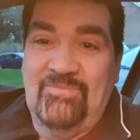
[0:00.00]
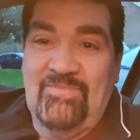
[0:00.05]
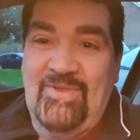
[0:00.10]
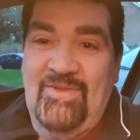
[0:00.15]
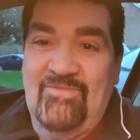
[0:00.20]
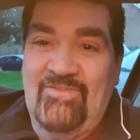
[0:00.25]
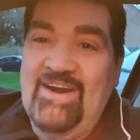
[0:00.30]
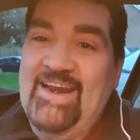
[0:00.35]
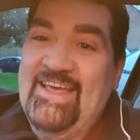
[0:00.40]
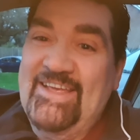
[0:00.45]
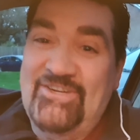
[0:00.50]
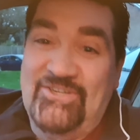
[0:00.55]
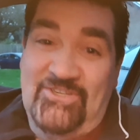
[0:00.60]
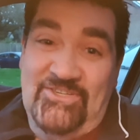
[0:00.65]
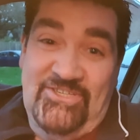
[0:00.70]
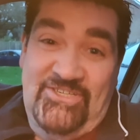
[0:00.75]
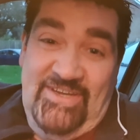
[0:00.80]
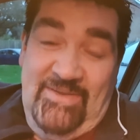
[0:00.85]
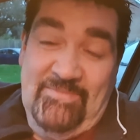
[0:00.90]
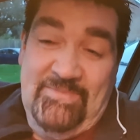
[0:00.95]

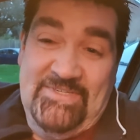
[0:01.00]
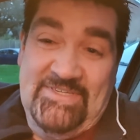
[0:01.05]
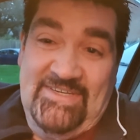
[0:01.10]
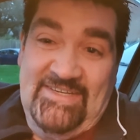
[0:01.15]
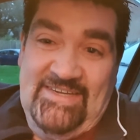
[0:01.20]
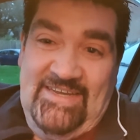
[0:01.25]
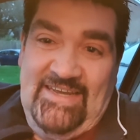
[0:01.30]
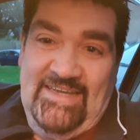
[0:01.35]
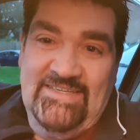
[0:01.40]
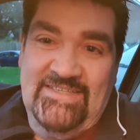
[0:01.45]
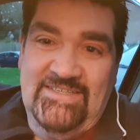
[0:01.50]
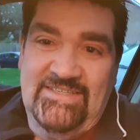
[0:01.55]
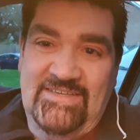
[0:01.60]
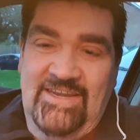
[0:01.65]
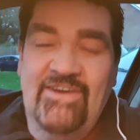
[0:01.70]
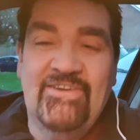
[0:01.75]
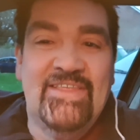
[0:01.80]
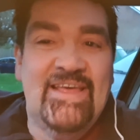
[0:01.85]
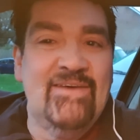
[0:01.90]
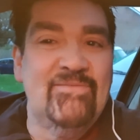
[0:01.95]
relationships I'd had.
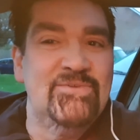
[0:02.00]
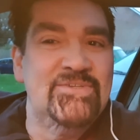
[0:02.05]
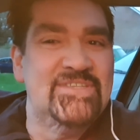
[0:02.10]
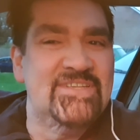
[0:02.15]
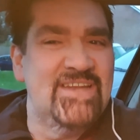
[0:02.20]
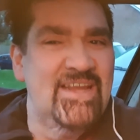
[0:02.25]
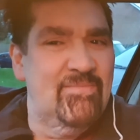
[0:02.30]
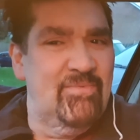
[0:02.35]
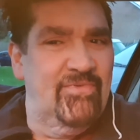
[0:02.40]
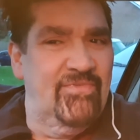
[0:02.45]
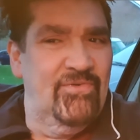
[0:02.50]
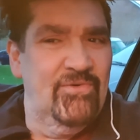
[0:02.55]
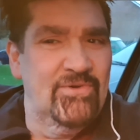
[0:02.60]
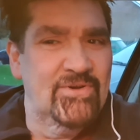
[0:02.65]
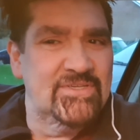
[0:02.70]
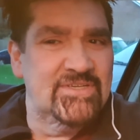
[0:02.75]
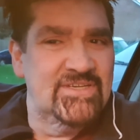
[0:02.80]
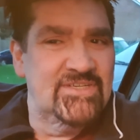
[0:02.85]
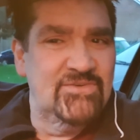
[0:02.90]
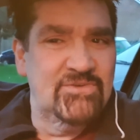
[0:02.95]
No, that was the day before,
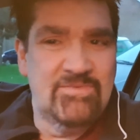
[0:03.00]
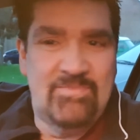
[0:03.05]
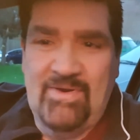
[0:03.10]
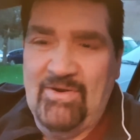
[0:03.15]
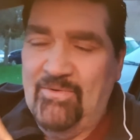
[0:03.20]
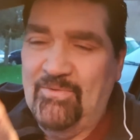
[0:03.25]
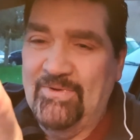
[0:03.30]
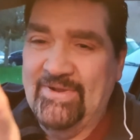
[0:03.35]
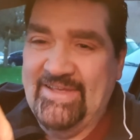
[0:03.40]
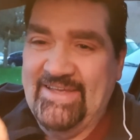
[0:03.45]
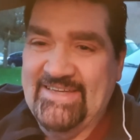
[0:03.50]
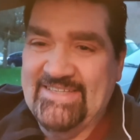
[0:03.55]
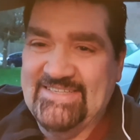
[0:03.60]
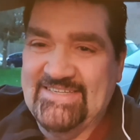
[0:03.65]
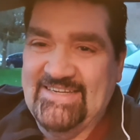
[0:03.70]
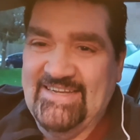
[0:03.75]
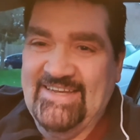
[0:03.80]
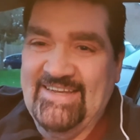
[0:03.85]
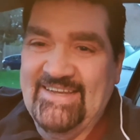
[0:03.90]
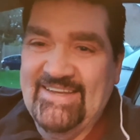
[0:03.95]
because I talked about Augie
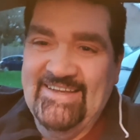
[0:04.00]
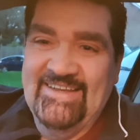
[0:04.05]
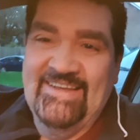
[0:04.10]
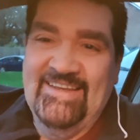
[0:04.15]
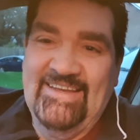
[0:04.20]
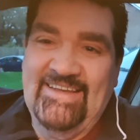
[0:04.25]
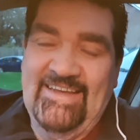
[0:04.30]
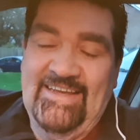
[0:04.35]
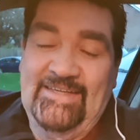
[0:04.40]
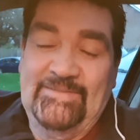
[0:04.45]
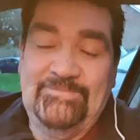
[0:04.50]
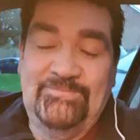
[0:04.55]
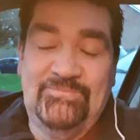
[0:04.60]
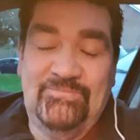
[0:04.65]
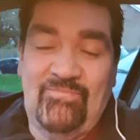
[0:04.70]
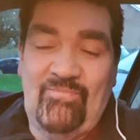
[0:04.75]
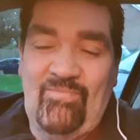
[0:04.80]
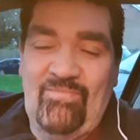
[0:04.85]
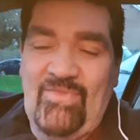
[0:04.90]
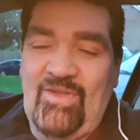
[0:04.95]
yesterday.
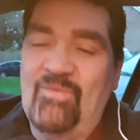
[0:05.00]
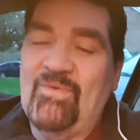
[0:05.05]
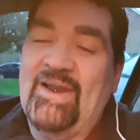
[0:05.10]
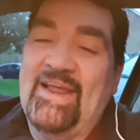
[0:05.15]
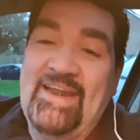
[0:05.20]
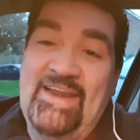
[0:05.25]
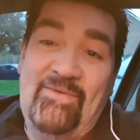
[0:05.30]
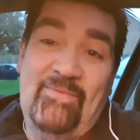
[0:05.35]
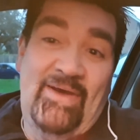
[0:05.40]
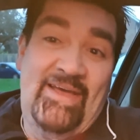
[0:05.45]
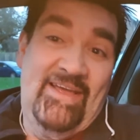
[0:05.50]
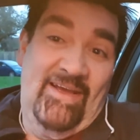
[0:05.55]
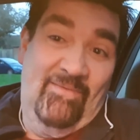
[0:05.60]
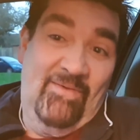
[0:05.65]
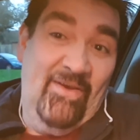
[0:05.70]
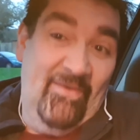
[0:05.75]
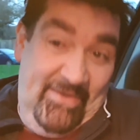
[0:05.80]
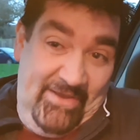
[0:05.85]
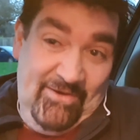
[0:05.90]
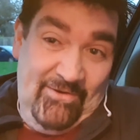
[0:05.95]
Well, anyway, I'm
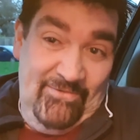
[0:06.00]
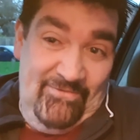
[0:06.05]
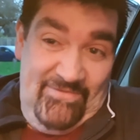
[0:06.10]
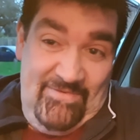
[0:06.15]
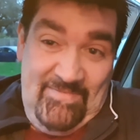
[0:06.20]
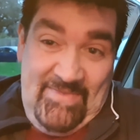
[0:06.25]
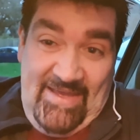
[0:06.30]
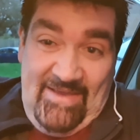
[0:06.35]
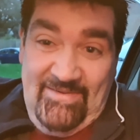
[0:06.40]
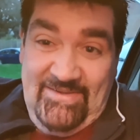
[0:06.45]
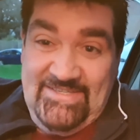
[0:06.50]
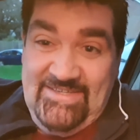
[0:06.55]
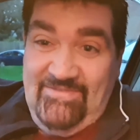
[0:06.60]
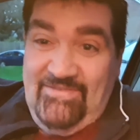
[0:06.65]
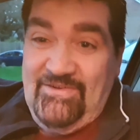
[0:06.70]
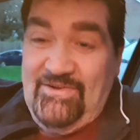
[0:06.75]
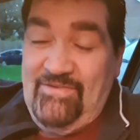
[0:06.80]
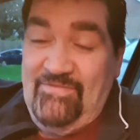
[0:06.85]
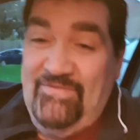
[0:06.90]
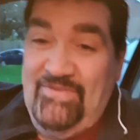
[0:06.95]
going on from that because I've
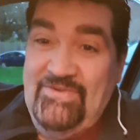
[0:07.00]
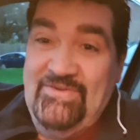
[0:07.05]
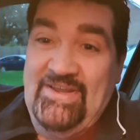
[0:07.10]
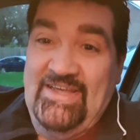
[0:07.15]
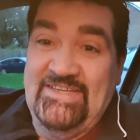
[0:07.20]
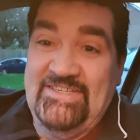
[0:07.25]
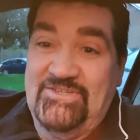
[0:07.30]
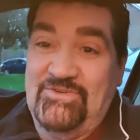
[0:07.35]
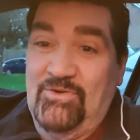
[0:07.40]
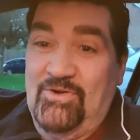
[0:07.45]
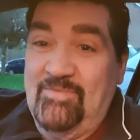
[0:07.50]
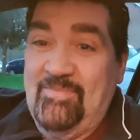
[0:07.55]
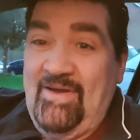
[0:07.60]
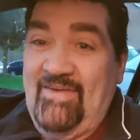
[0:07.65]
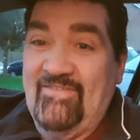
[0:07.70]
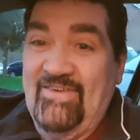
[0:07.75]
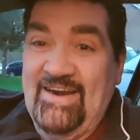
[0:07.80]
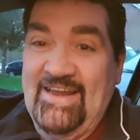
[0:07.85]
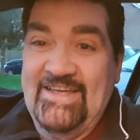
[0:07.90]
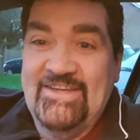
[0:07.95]
got a few days to talk
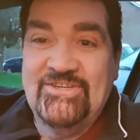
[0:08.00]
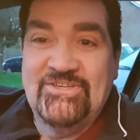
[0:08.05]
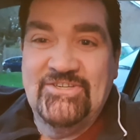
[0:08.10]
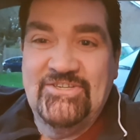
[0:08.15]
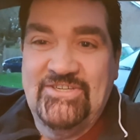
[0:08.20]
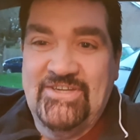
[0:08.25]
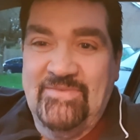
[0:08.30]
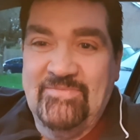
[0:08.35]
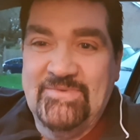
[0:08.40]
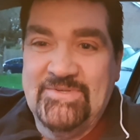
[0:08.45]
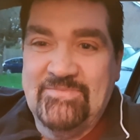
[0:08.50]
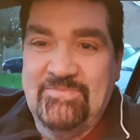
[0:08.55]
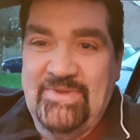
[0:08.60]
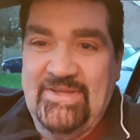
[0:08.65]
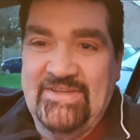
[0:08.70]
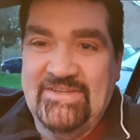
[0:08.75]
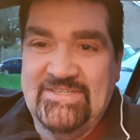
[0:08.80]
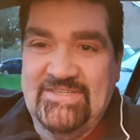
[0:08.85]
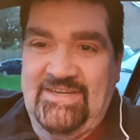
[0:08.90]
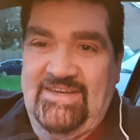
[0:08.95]
about relationships,
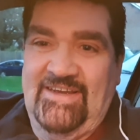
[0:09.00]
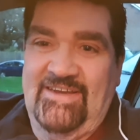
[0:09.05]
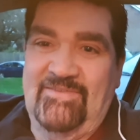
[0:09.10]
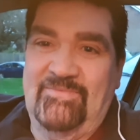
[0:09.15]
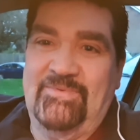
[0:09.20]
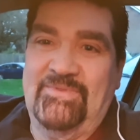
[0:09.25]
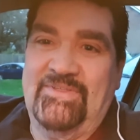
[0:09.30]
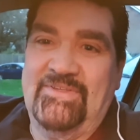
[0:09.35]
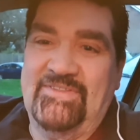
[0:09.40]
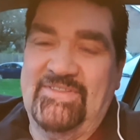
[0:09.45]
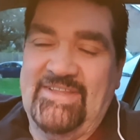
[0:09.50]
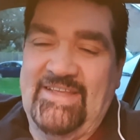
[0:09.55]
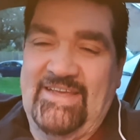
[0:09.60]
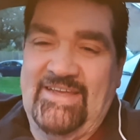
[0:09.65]
because I hope that